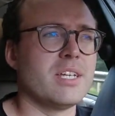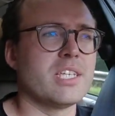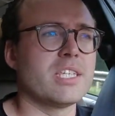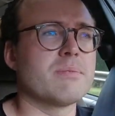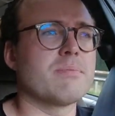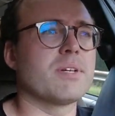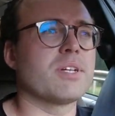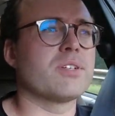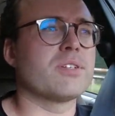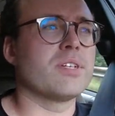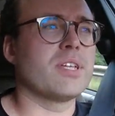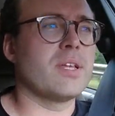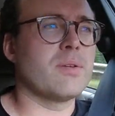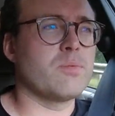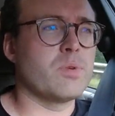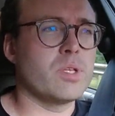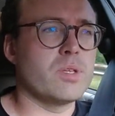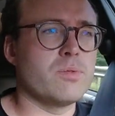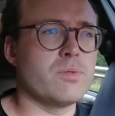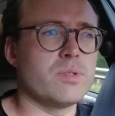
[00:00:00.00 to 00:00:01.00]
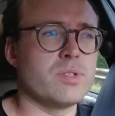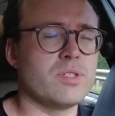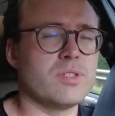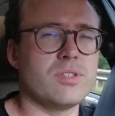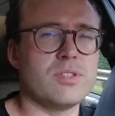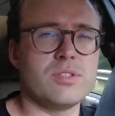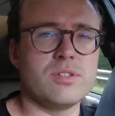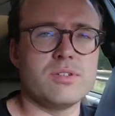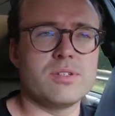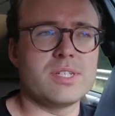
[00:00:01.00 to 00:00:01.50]
especially then when it was
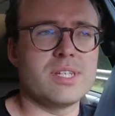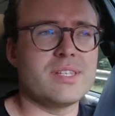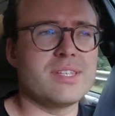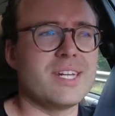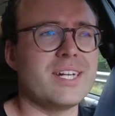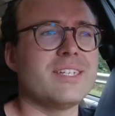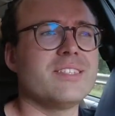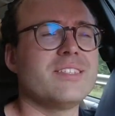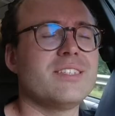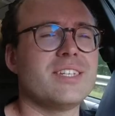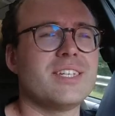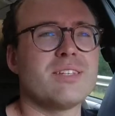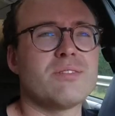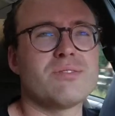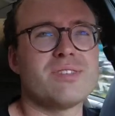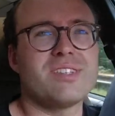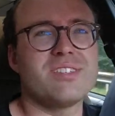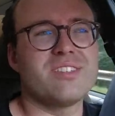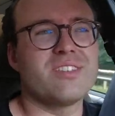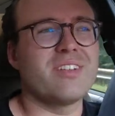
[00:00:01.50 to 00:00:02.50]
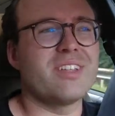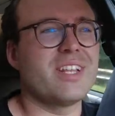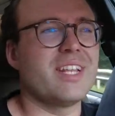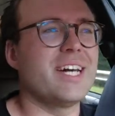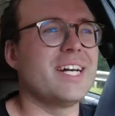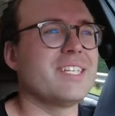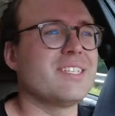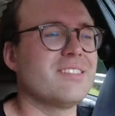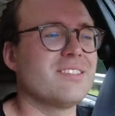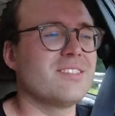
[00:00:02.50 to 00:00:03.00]
during the testing, testing all the
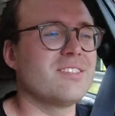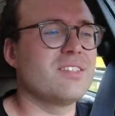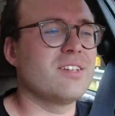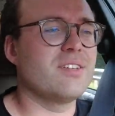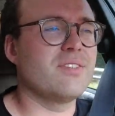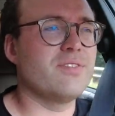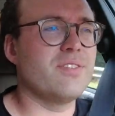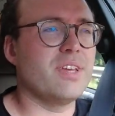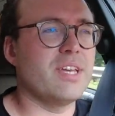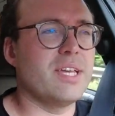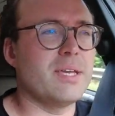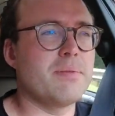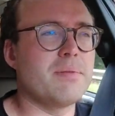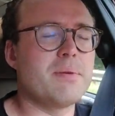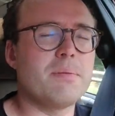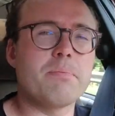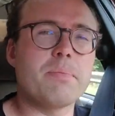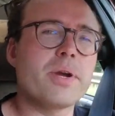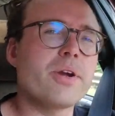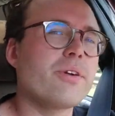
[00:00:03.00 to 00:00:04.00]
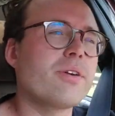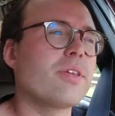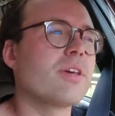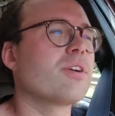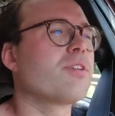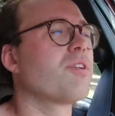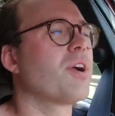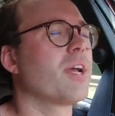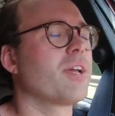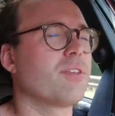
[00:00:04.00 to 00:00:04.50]
lights and stuff. It barely
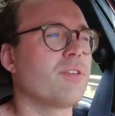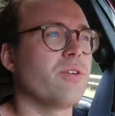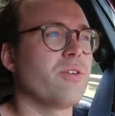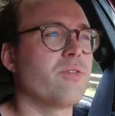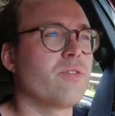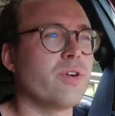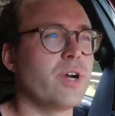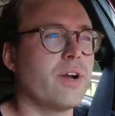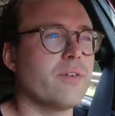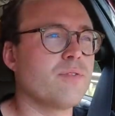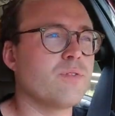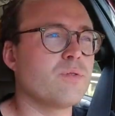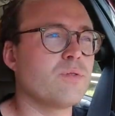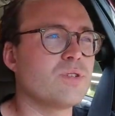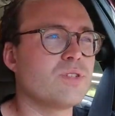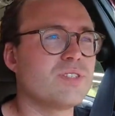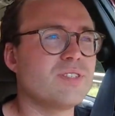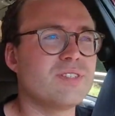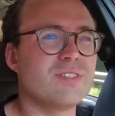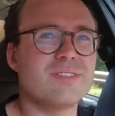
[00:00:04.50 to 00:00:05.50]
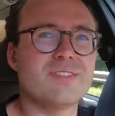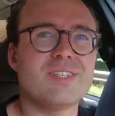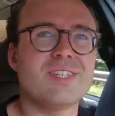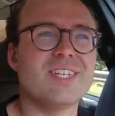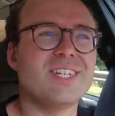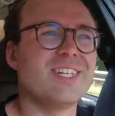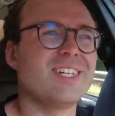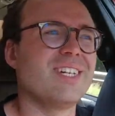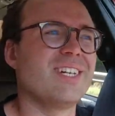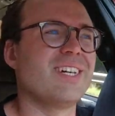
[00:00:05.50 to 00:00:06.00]
cranked over afterwards, and
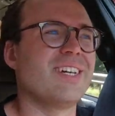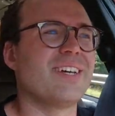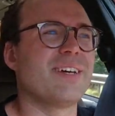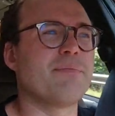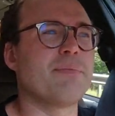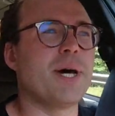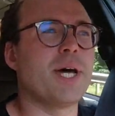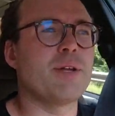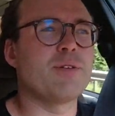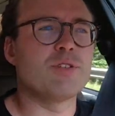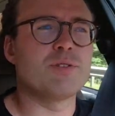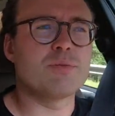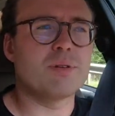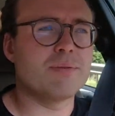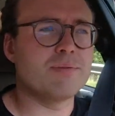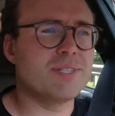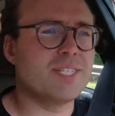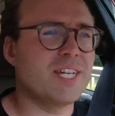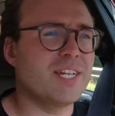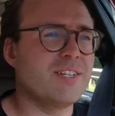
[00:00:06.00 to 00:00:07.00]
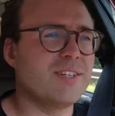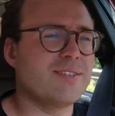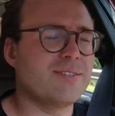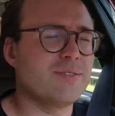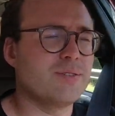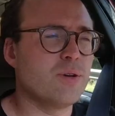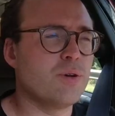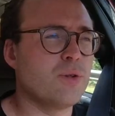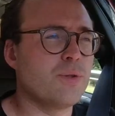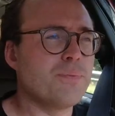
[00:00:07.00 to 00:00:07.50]
the battery's probably 10
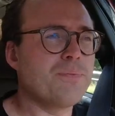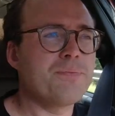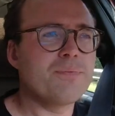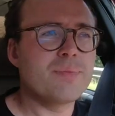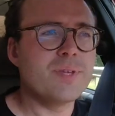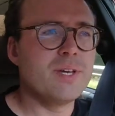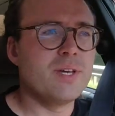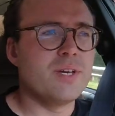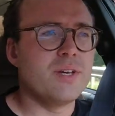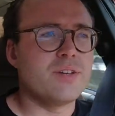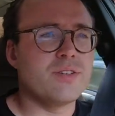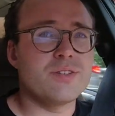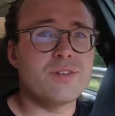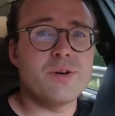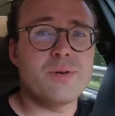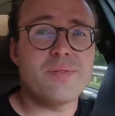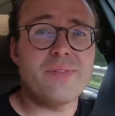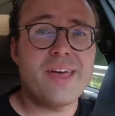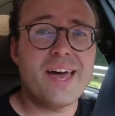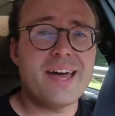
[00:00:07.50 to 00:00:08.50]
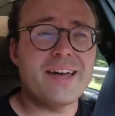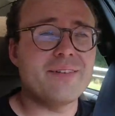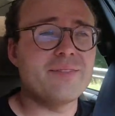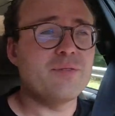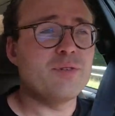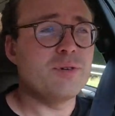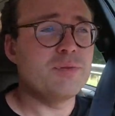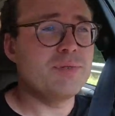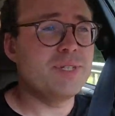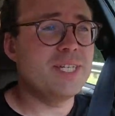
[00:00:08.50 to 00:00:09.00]
years old. So that
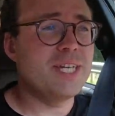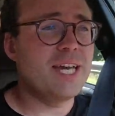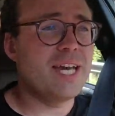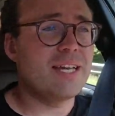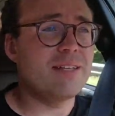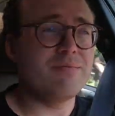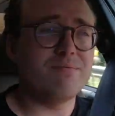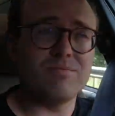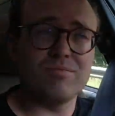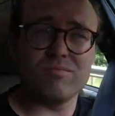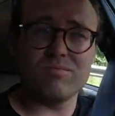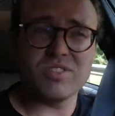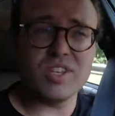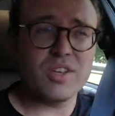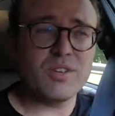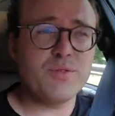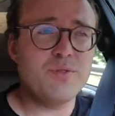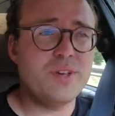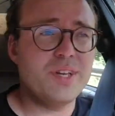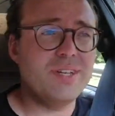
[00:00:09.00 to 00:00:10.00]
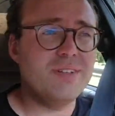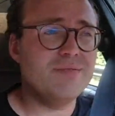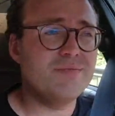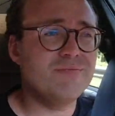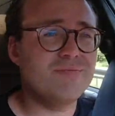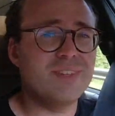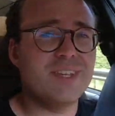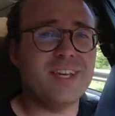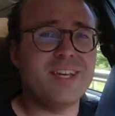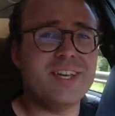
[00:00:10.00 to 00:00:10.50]
will be another thing,
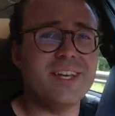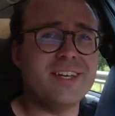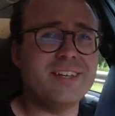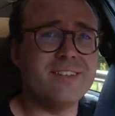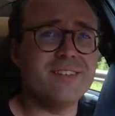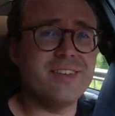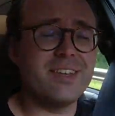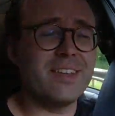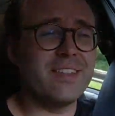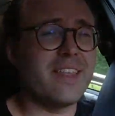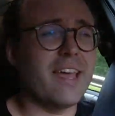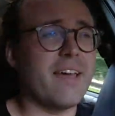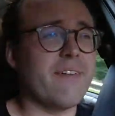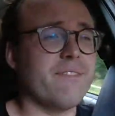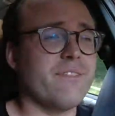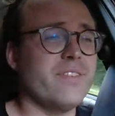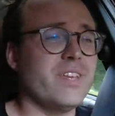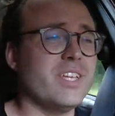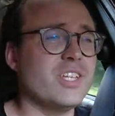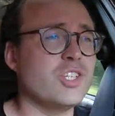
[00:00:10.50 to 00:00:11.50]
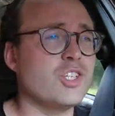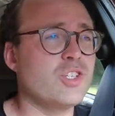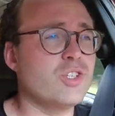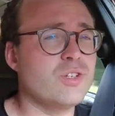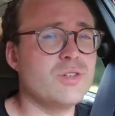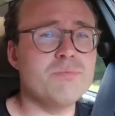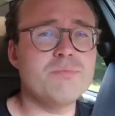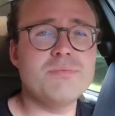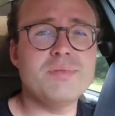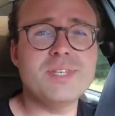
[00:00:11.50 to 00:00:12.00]
and that thing
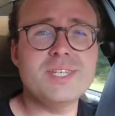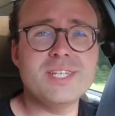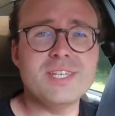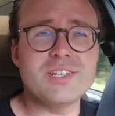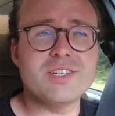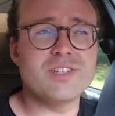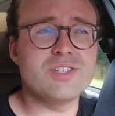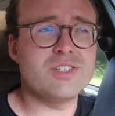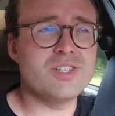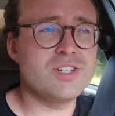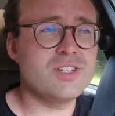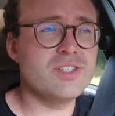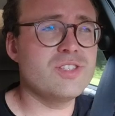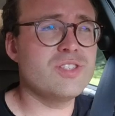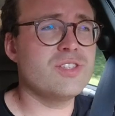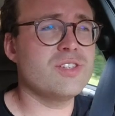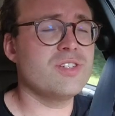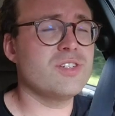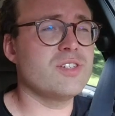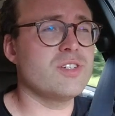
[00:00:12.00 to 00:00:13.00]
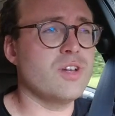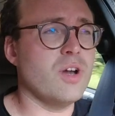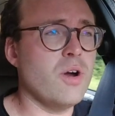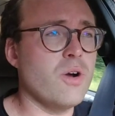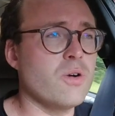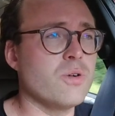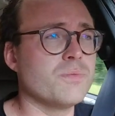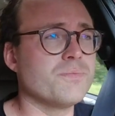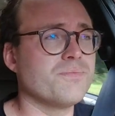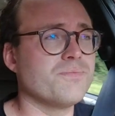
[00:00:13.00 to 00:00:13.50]
should be good to
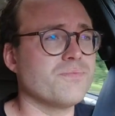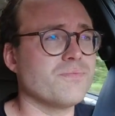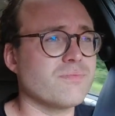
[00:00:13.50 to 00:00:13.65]
go.